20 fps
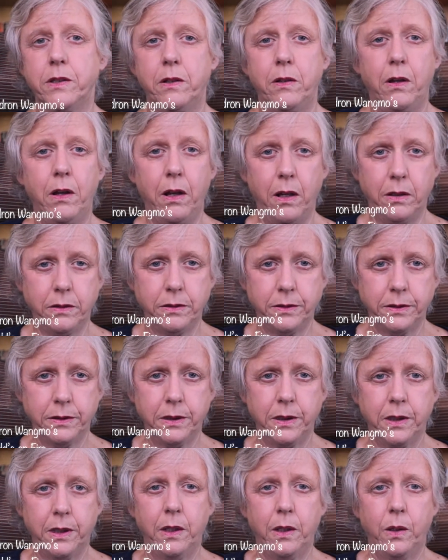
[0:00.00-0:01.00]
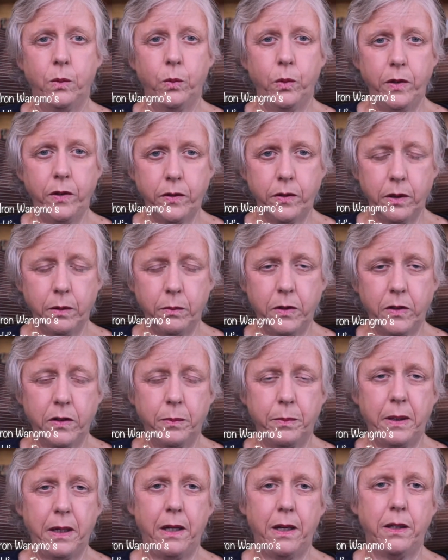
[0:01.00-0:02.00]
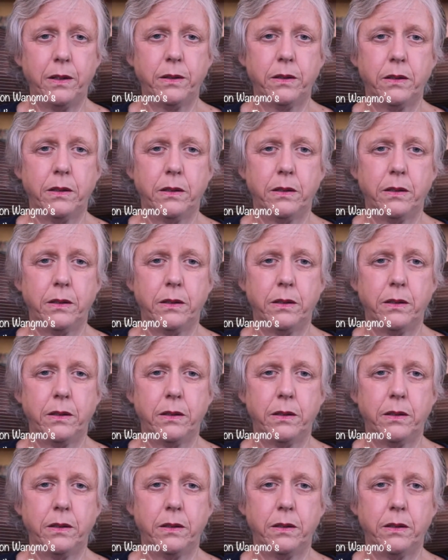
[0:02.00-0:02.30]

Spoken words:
at all. Wisdom is about